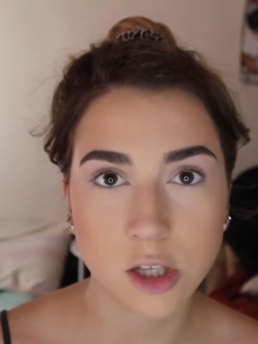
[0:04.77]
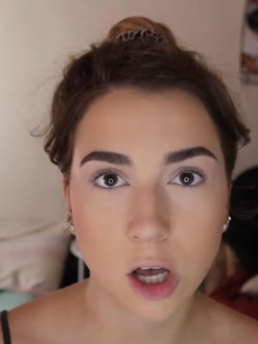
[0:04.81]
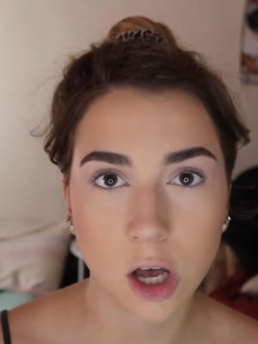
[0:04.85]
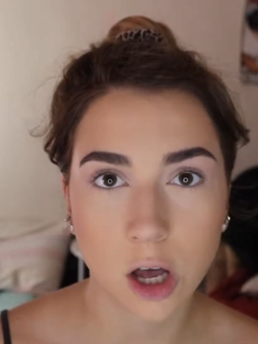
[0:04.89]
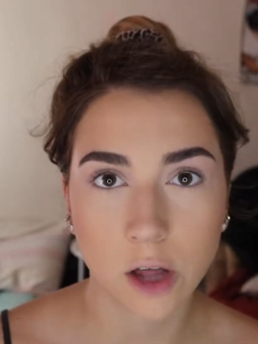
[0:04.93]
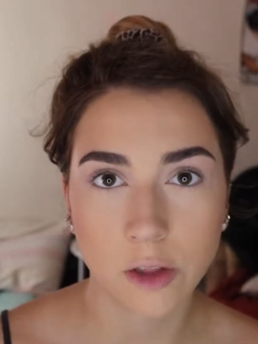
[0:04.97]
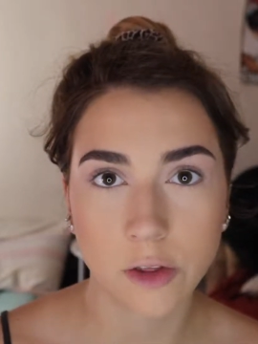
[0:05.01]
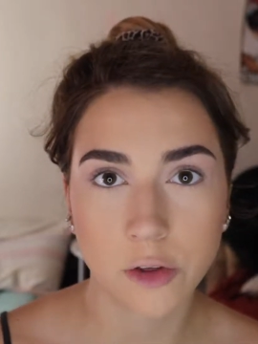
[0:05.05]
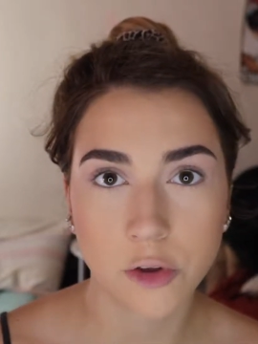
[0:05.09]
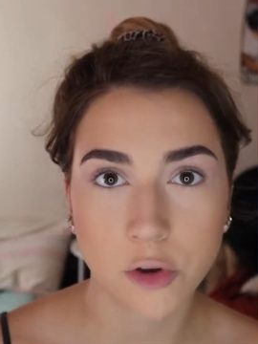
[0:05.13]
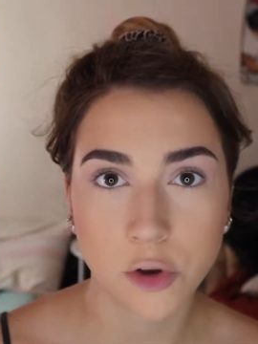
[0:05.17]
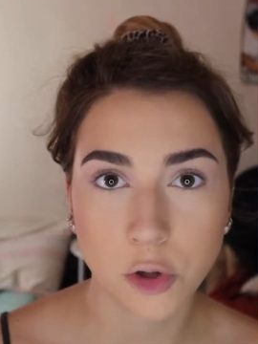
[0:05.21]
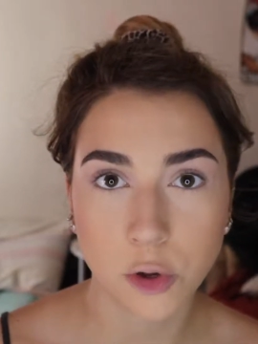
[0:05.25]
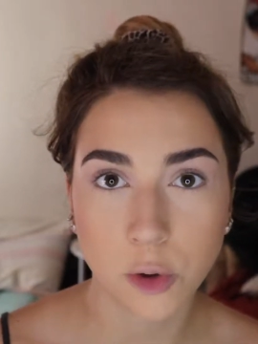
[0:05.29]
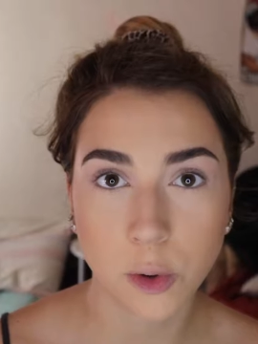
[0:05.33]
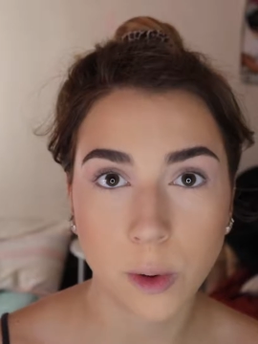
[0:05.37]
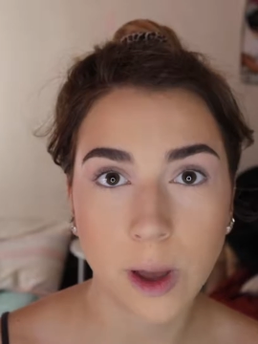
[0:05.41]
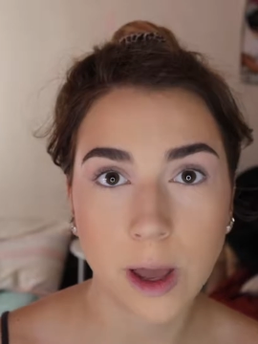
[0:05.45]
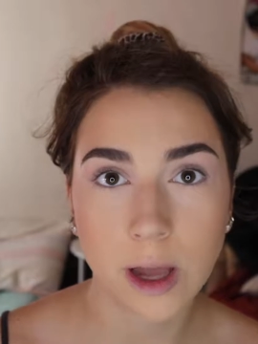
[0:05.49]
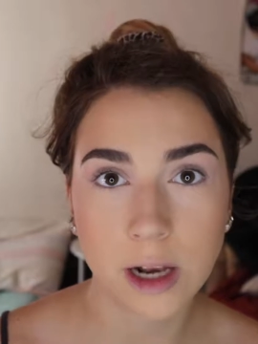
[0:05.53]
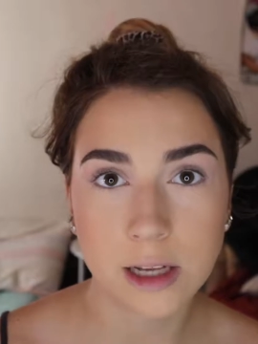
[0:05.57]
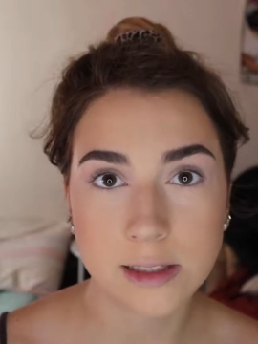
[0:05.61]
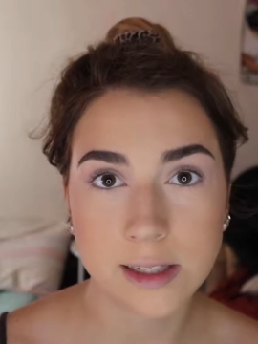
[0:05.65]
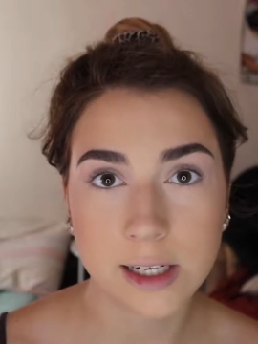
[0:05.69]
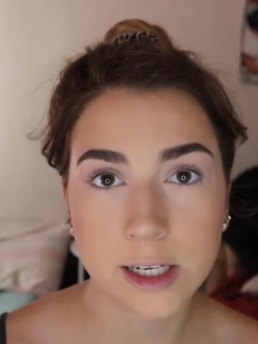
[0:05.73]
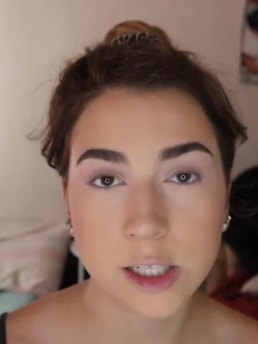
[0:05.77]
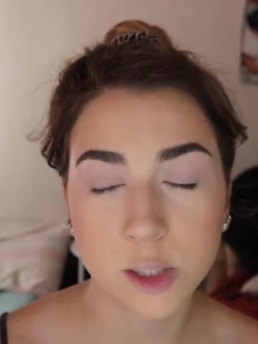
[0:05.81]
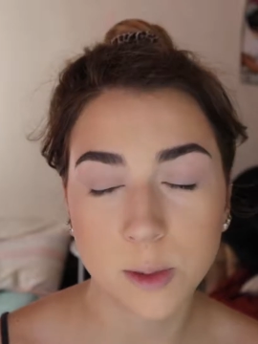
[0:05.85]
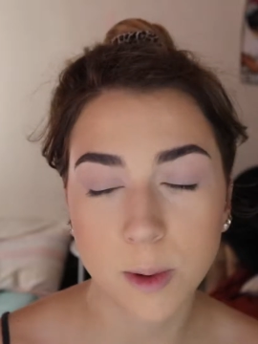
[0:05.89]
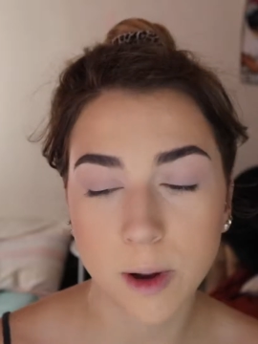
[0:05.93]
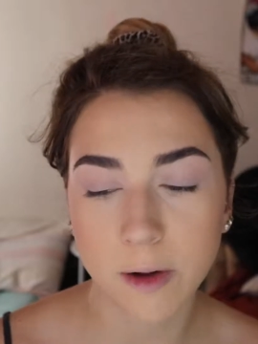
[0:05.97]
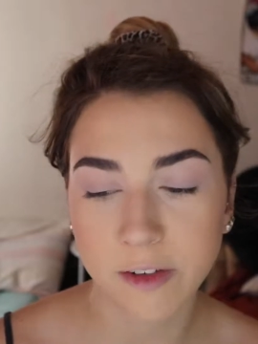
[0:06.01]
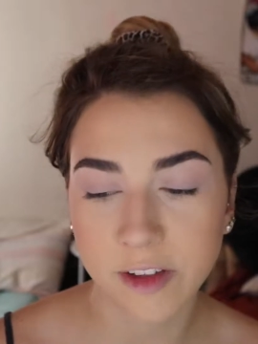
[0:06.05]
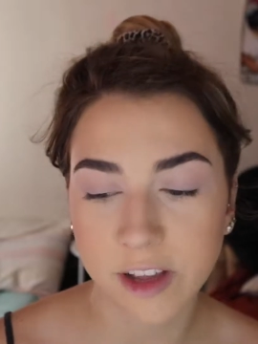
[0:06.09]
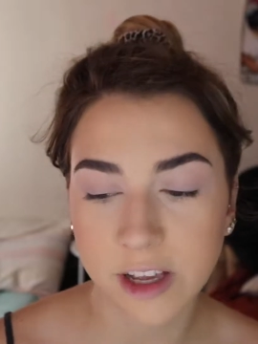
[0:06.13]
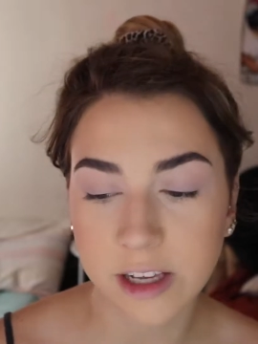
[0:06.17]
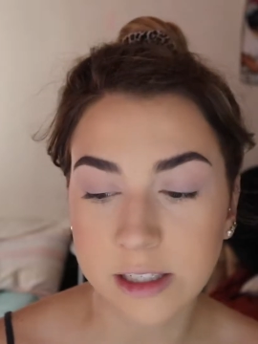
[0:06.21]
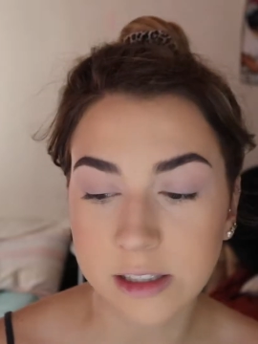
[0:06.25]
on a new Anastasia
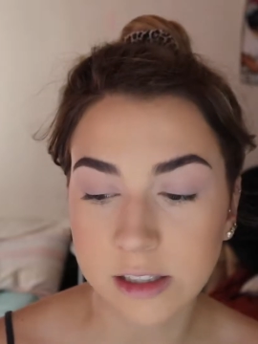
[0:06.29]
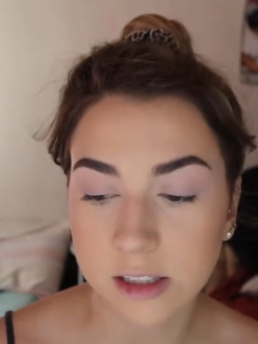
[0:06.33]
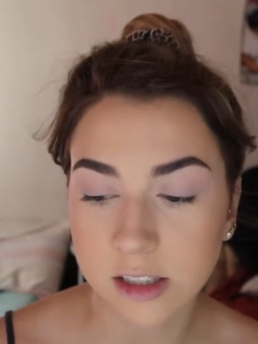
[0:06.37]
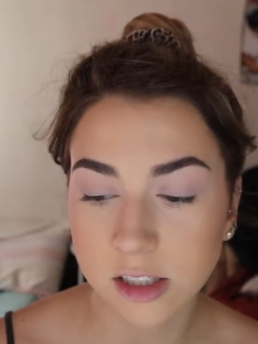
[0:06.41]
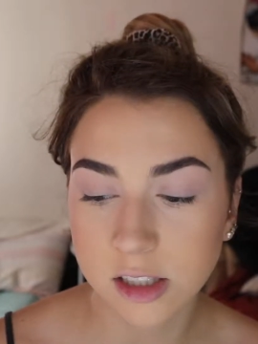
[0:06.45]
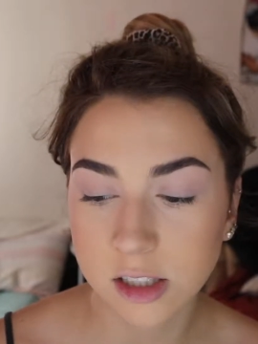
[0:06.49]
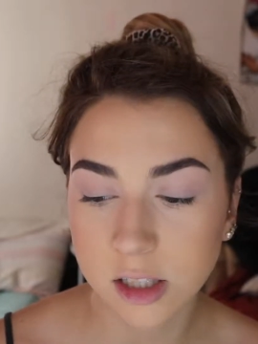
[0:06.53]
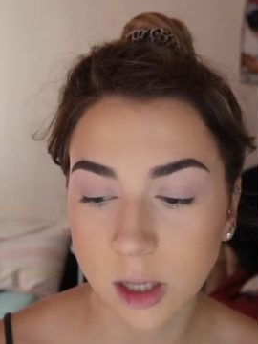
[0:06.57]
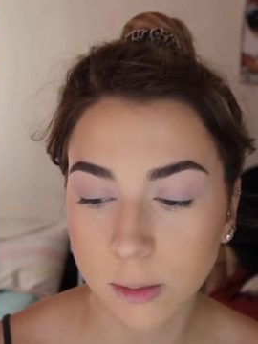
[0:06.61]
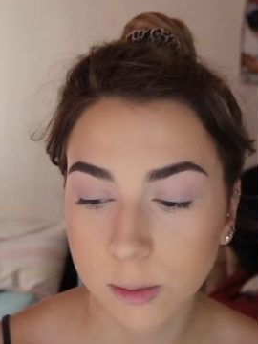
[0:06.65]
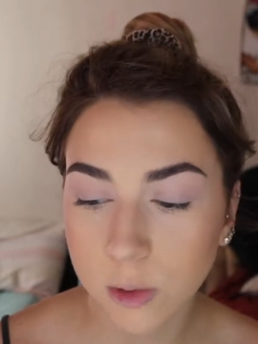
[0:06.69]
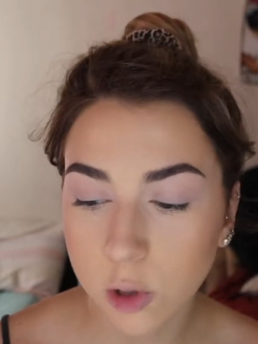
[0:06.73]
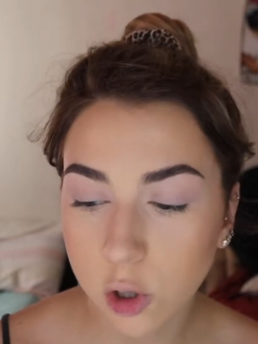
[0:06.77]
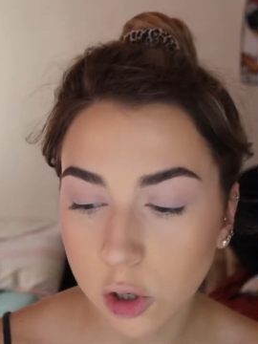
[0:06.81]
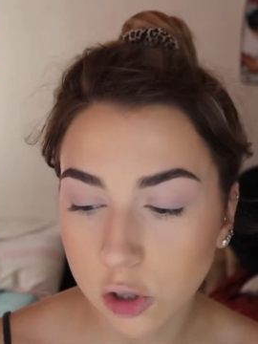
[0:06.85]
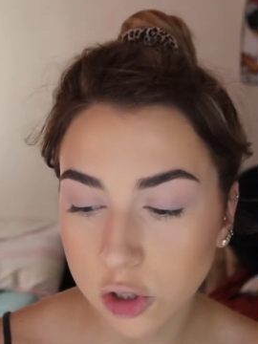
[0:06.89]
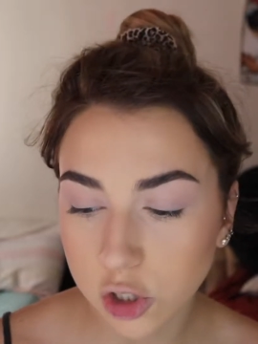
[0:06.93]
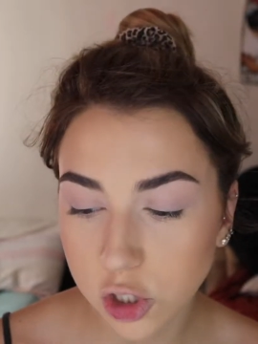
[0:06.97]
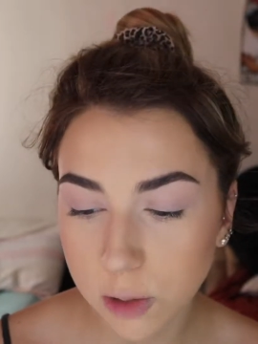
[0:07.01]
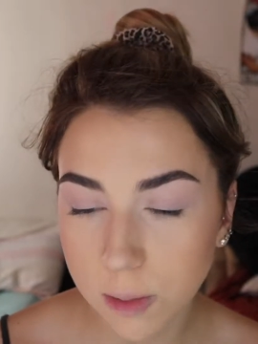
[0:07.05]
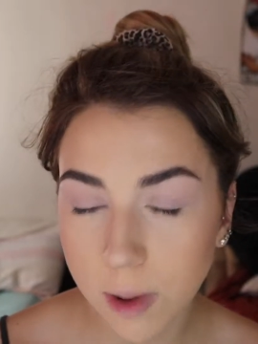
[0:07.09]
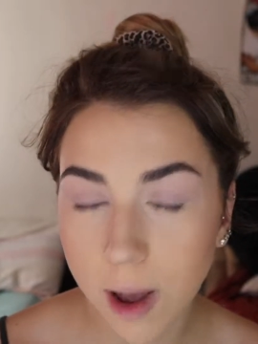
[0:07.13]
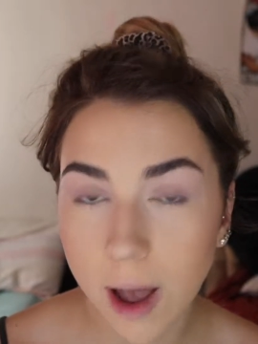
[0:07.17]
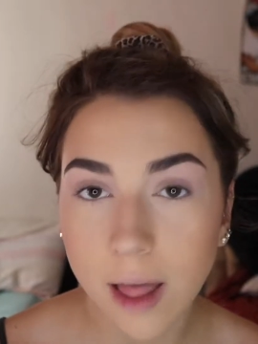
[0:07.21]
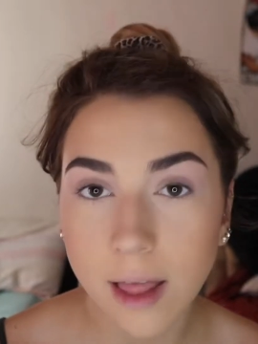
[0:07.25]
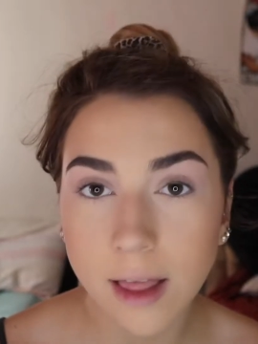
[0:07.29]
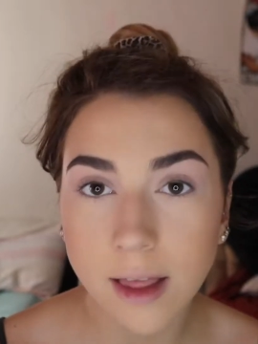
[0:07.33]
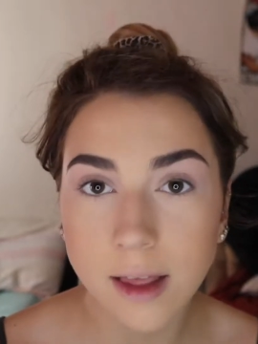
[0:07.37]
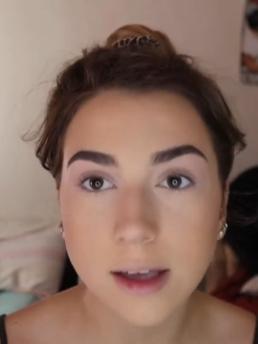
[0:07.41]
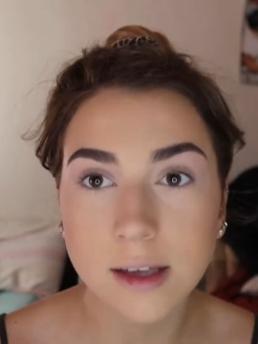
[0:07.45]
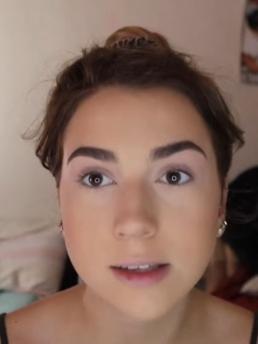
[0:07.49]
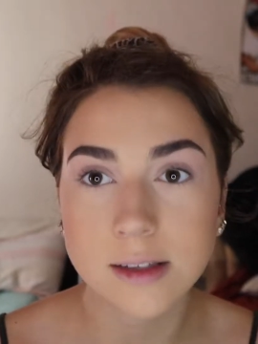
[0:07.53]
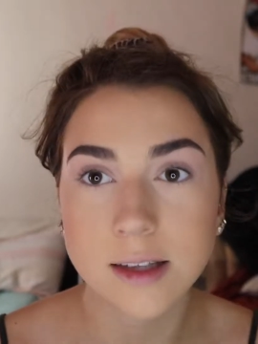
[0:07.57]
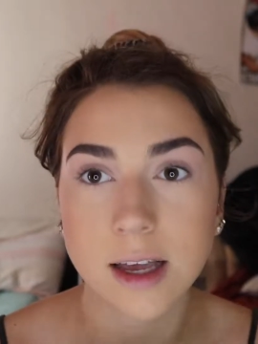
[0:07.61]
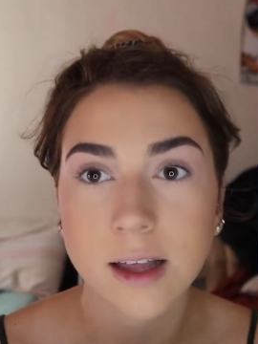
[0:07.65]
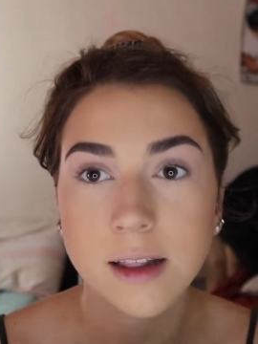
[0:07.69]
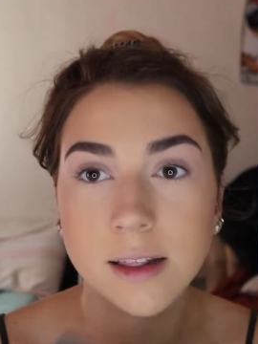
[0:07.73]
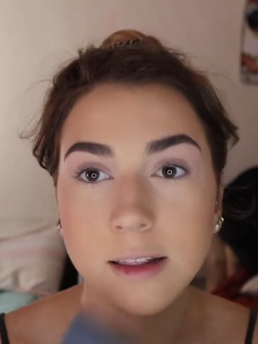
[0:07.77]
Beverly Hills Subculture palette
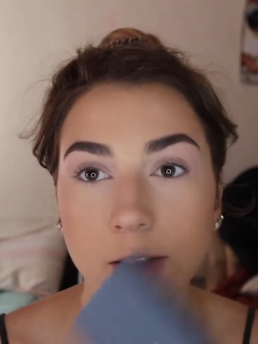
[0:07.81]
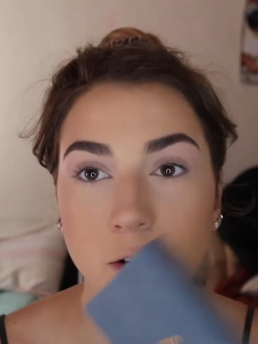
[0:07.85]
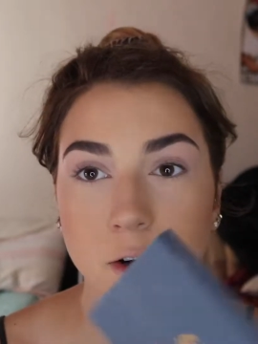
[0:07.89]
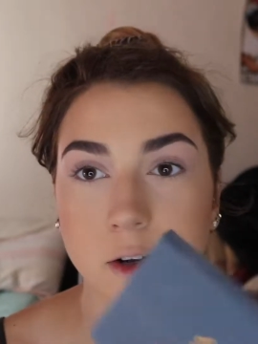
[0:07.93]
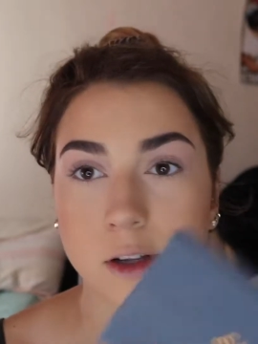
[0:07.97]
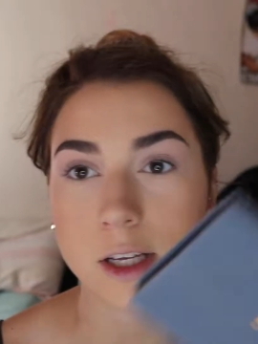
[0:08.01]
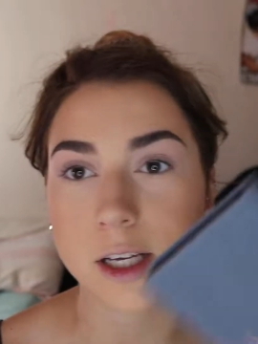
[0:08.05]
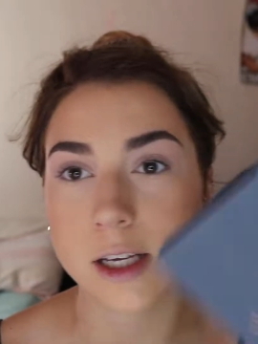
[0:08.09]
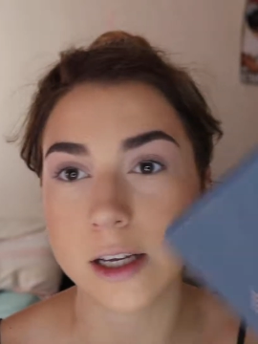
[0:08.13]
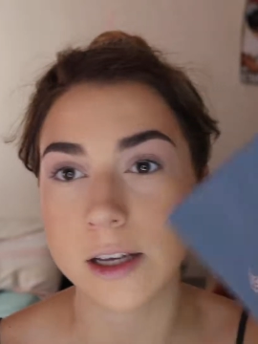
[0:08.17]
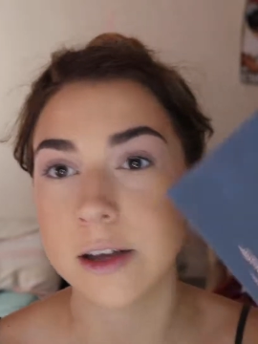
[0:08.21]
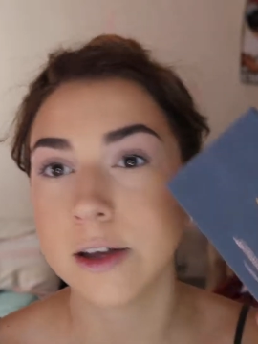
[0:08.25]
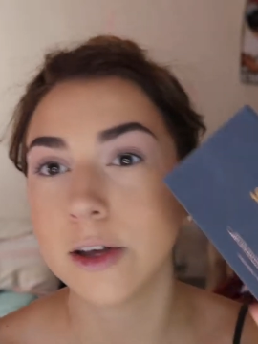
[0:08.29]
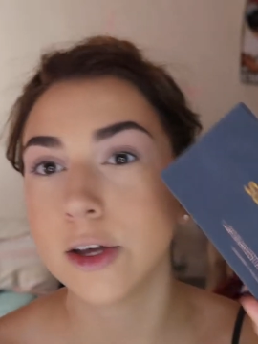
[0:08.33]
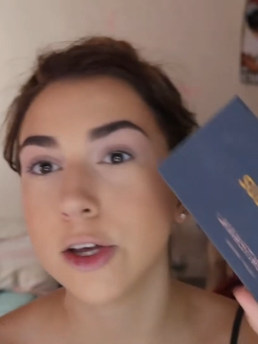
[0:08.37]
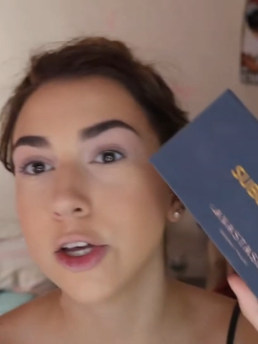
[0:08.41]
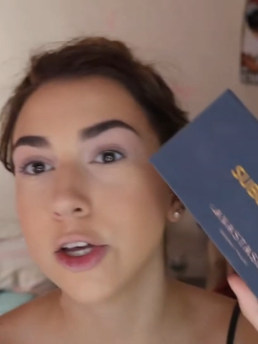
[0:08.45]
because I literally